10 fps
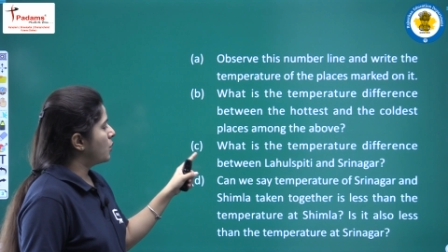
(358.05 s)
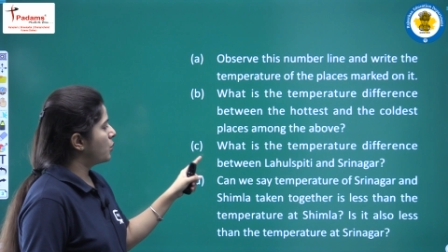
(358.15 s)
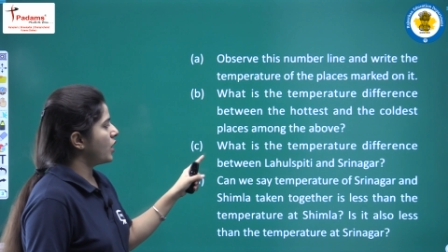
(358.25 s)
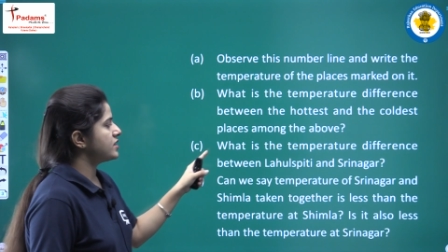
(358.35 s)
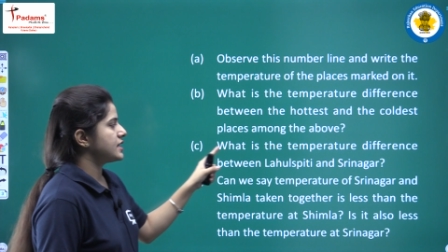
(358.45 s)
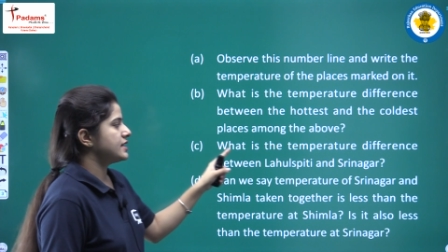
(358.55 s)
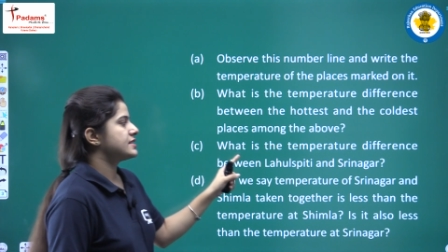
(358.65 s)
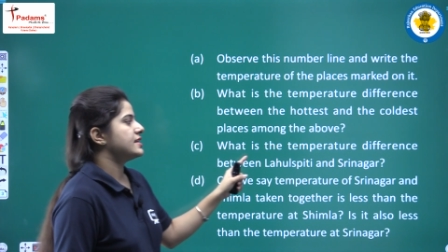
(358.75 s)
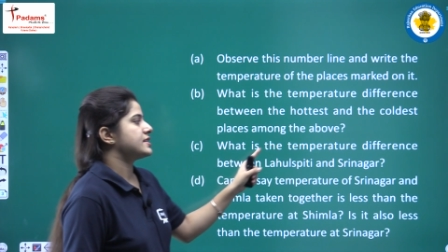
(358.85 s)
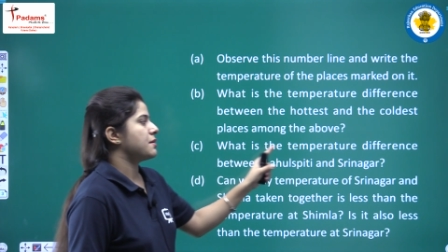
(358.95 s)
What
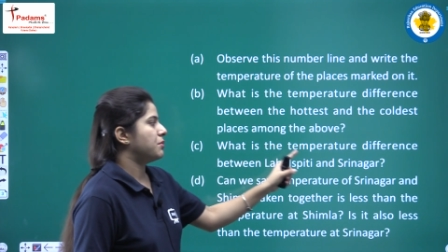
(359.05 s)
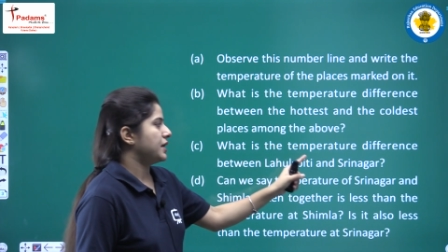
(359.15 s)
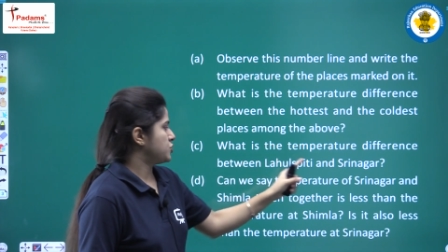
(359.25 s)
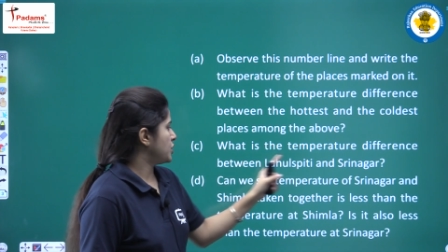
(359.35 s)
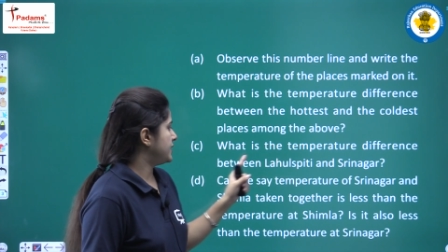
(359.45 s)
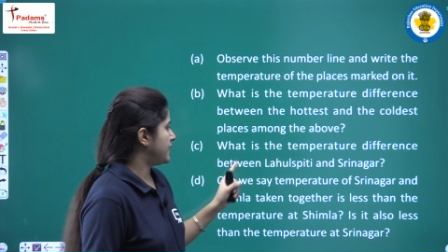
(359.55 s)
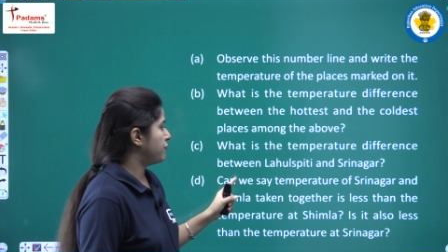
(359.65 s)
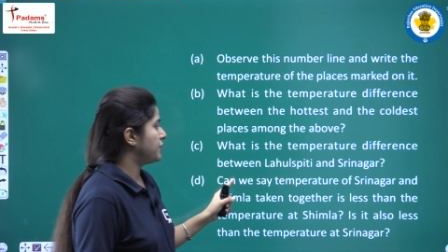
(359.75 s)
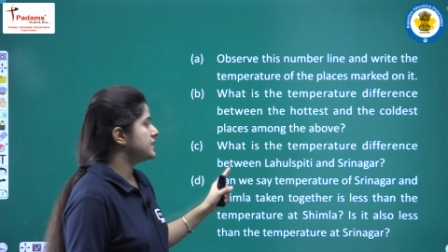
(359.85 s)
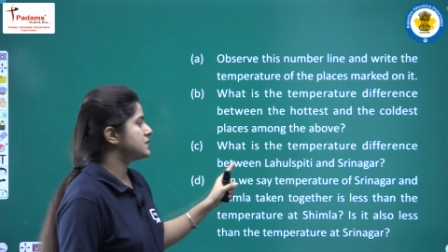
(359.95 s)
is the temperature
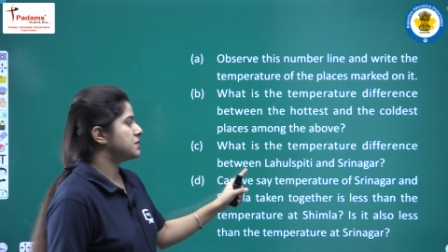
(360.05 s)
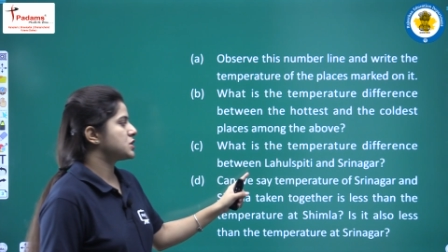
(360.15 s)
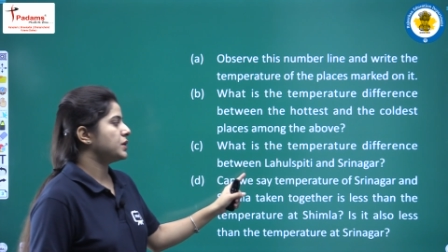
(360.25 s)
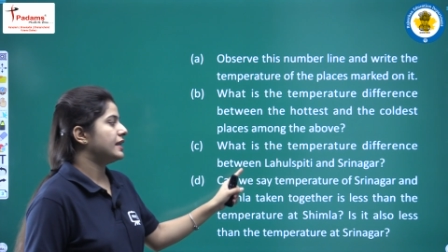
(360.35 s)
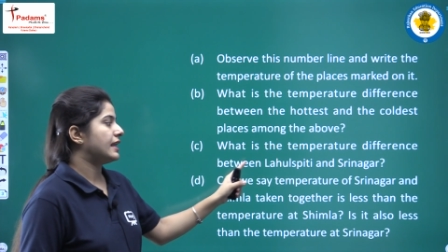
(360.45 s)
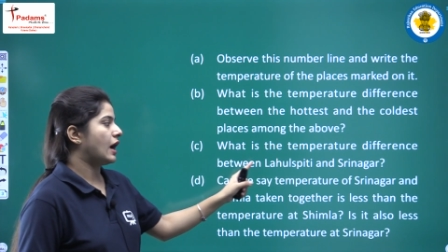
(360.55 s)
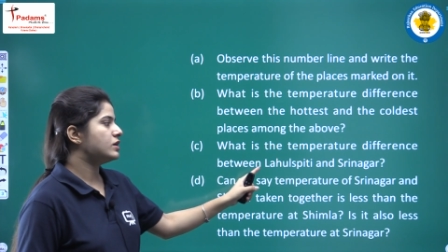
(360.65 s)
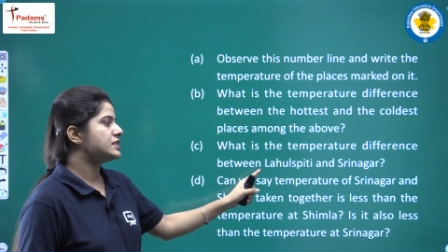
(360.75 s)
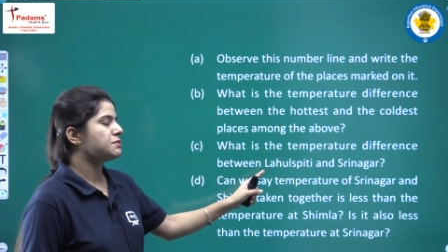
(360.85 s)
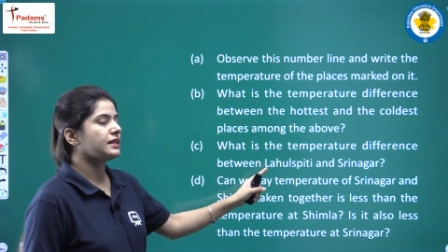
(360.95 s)
difference between
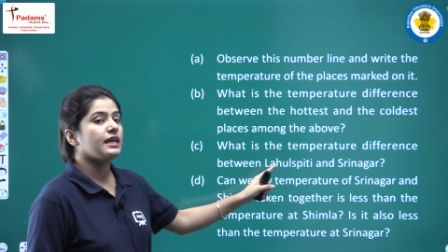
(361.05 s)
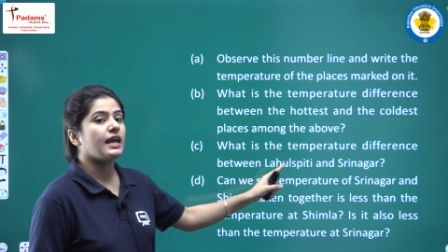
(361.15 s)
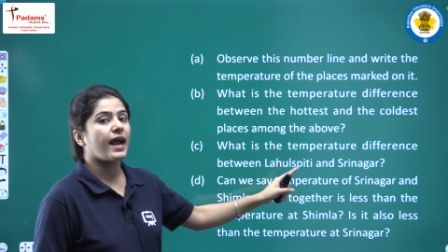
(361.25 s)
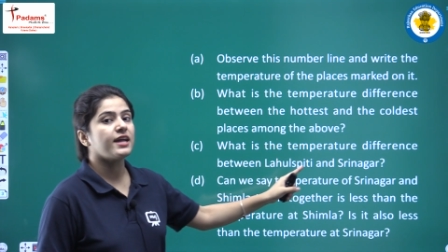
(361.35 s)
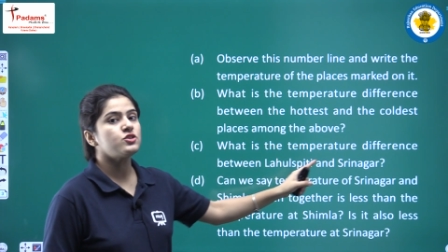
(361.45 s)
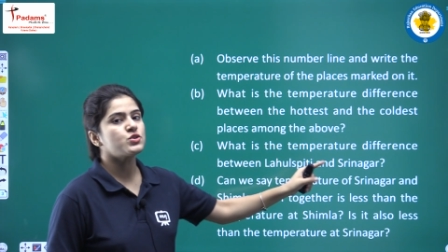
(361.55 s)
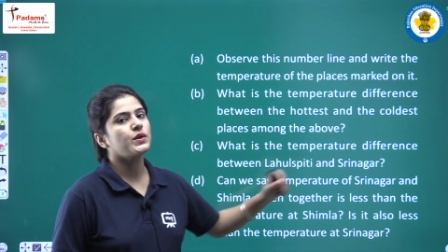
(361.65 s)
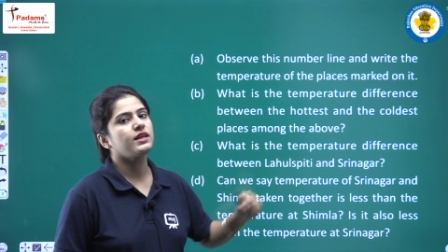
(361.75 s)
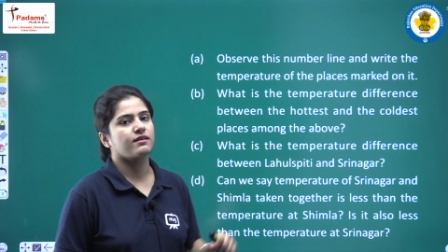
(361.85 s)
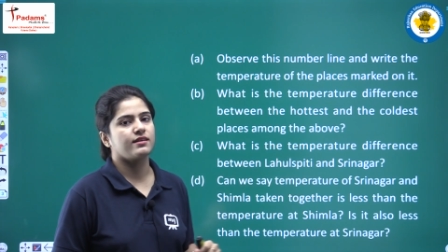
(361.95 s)
Lahul Spiti and
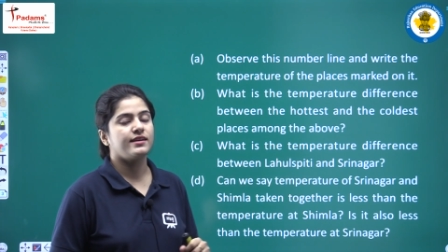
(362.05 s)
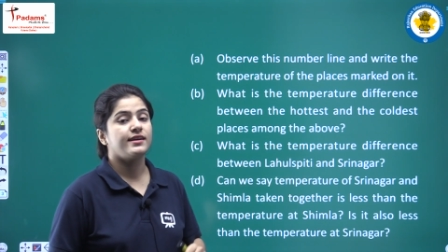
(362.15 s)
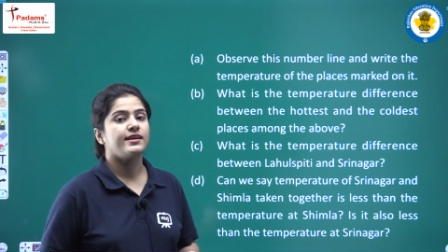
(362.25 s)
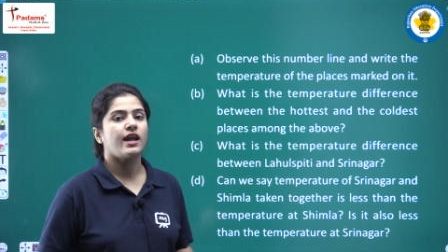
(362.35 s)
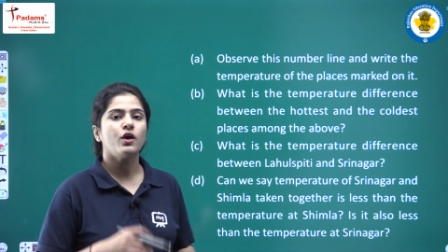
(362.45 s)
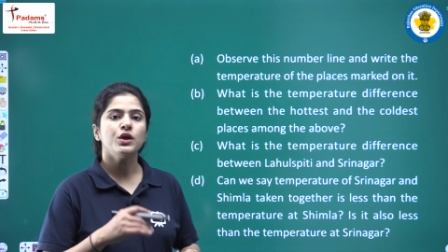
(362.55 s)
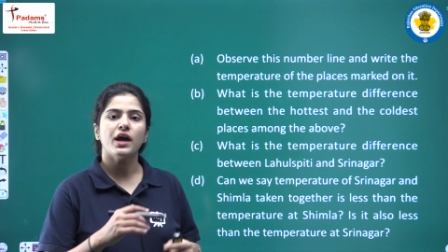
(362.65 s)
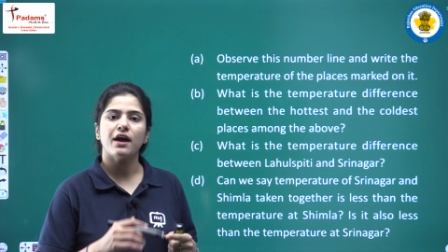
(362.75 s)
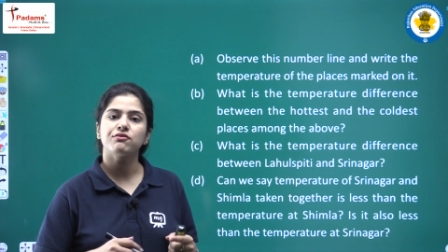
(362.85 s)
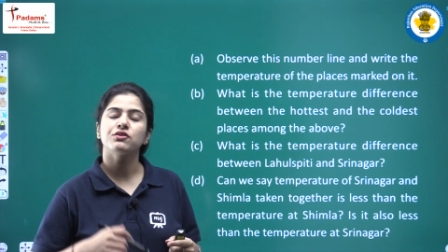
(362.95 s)
Srinagar? Now,
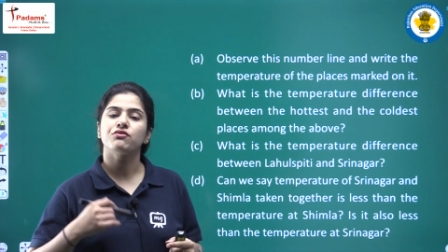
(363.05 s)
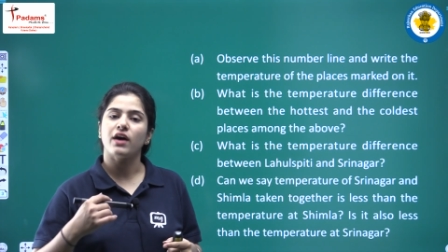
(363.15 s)
you have to